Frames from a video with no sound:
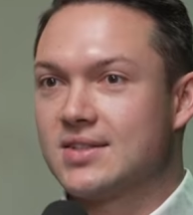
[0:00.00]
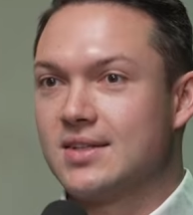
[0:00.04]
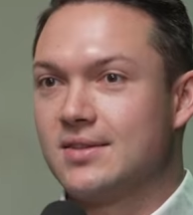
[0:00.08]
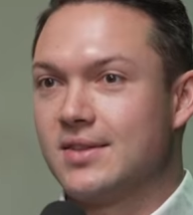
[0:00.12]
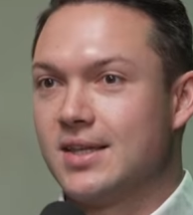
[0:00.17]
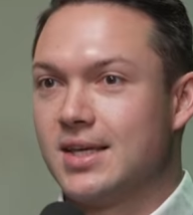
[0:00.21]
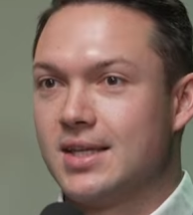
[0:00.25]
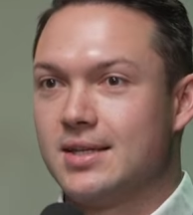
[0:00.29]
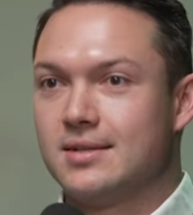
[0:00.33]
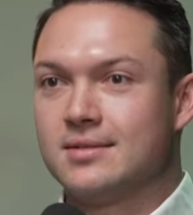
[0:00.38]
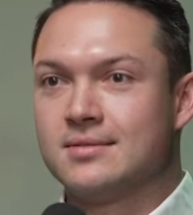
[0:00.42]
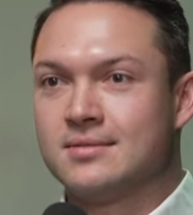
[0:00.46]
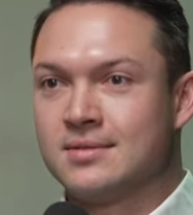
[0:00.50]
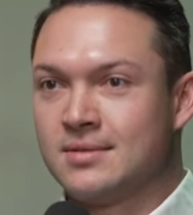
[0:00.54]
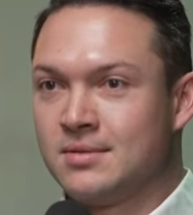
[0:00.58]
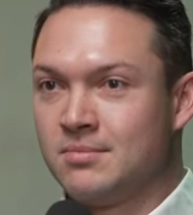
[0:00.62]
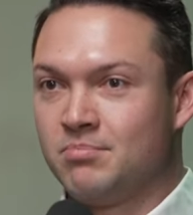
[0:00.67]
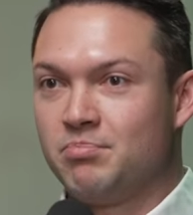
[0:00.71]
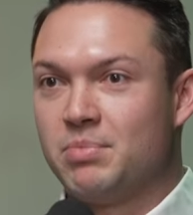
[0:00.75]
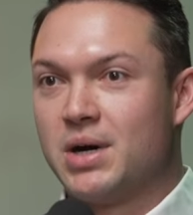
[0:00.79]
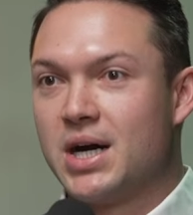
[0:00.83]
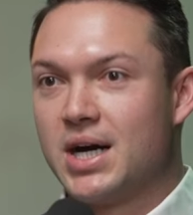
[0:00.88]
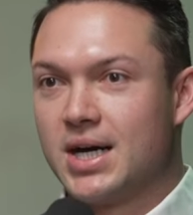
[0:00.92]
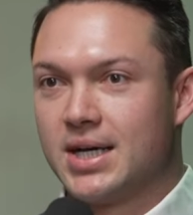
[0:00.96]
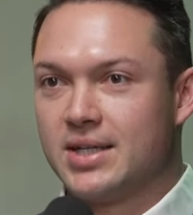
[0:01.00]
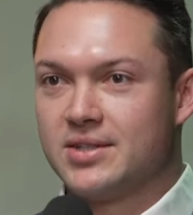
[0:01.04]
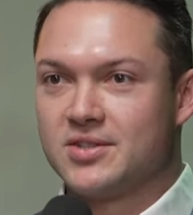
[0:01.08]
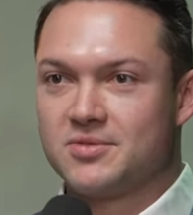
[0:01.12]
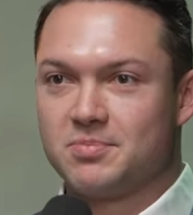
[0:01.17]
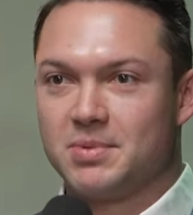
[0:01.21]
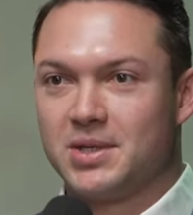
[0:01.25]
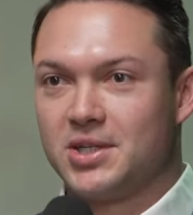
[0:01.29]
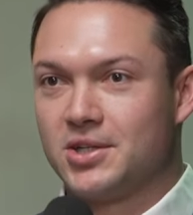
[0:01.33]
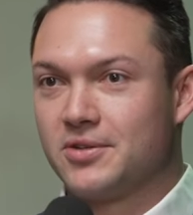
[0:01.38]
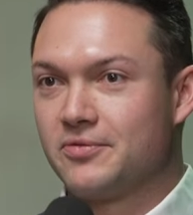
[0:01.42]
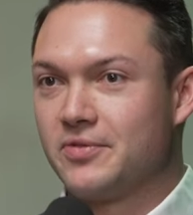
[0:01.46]
and then bonds
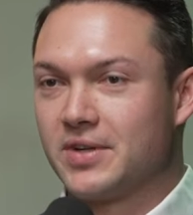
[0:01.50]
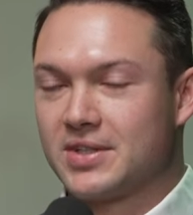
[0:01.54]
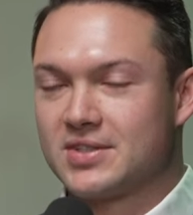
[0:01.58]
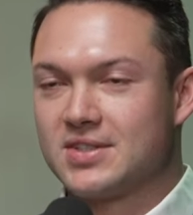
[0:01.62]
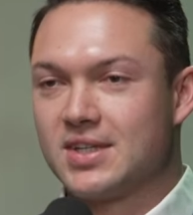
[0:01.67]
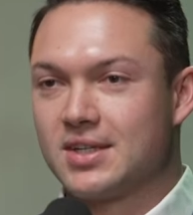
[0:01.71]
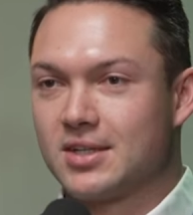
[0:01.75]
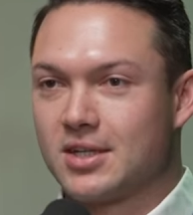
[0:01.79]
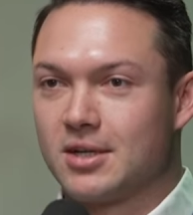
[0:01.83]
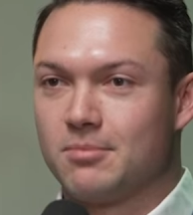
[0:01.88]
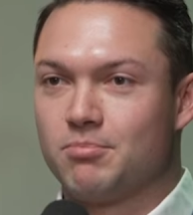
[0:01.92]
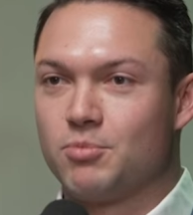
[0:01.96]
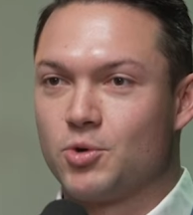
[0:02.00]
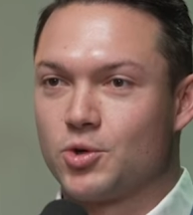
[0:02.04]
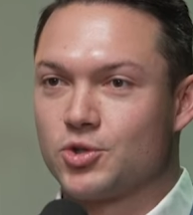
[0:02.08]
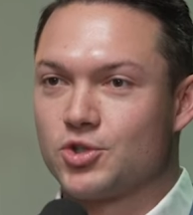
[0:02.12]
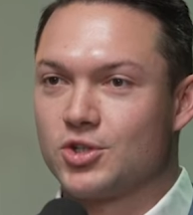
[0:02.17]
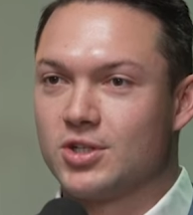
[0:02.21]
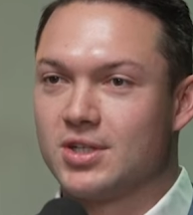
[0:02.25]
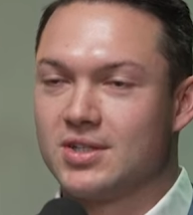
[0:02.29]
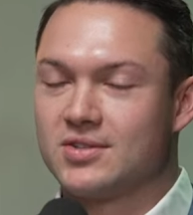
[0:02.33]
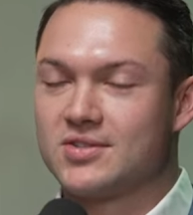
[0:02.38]
being your fixed income portion.